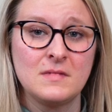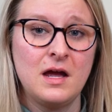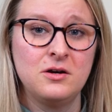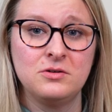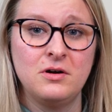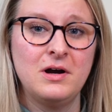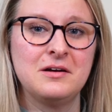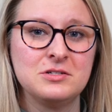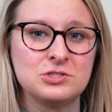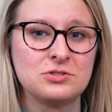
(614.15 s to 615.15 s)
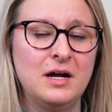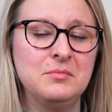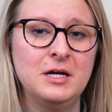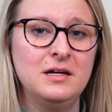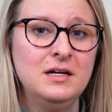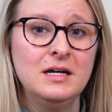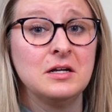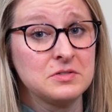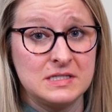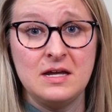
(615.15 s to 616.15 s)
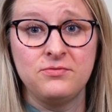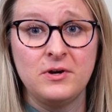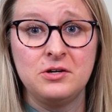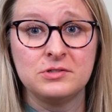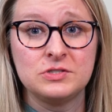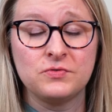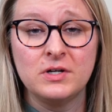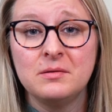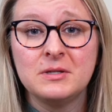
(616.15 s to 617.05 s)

I don't know how to describe it. It'll say fragrance-free,